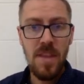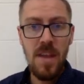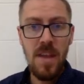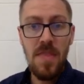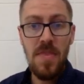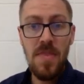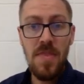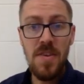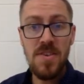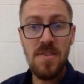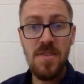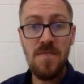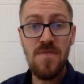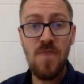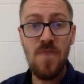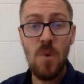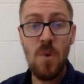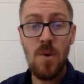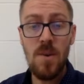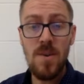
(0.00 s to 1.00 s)
There's a
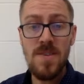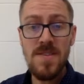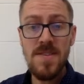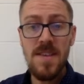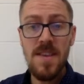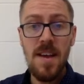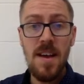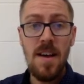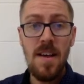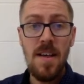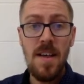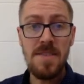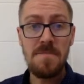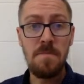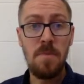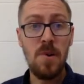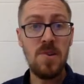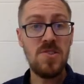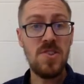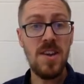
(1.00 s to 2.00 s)
force that's
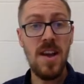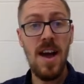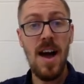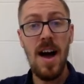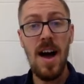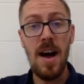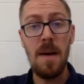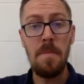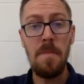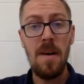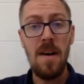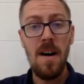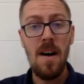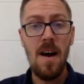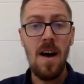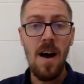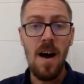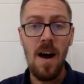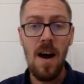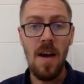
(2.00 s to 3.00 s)
pushing up
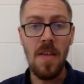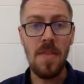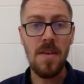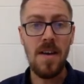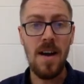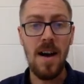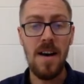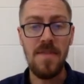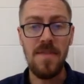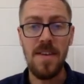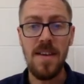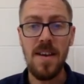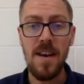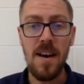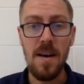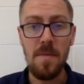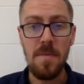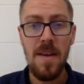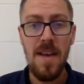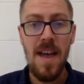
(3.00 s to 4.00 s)
on the coffee
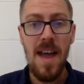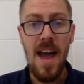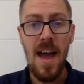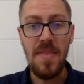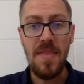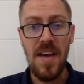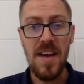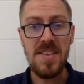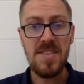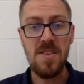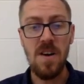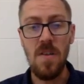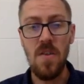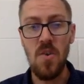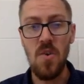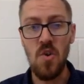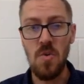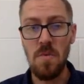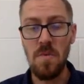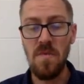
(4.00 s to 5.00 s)
cup, and that's called the
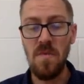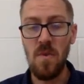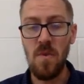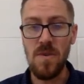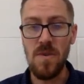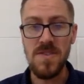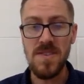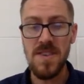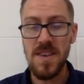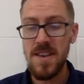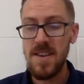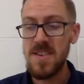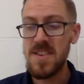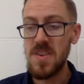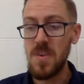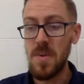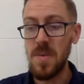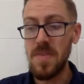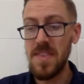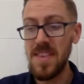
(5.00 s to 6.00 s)
normal force. So
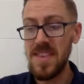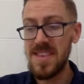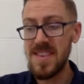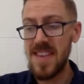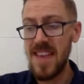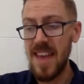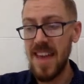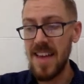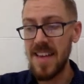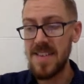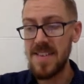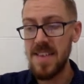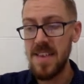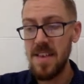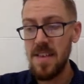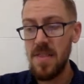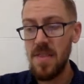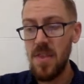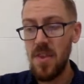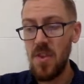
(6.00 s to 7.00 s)
in this case,
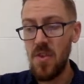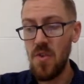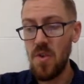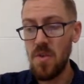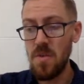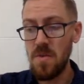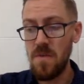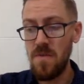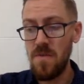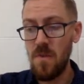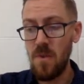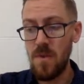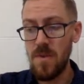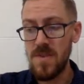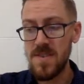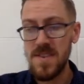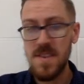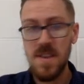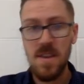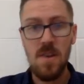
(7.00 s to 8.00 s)
the normal
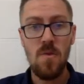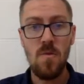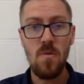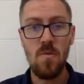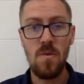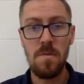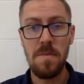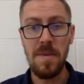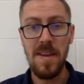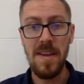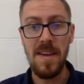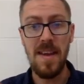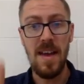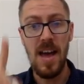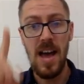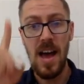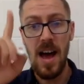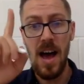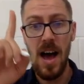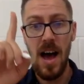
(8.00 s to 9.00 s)
force would be
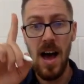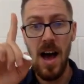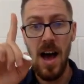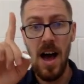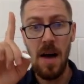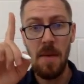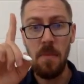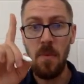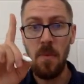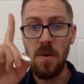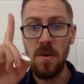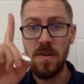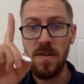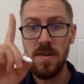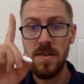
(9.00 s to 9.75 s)
upward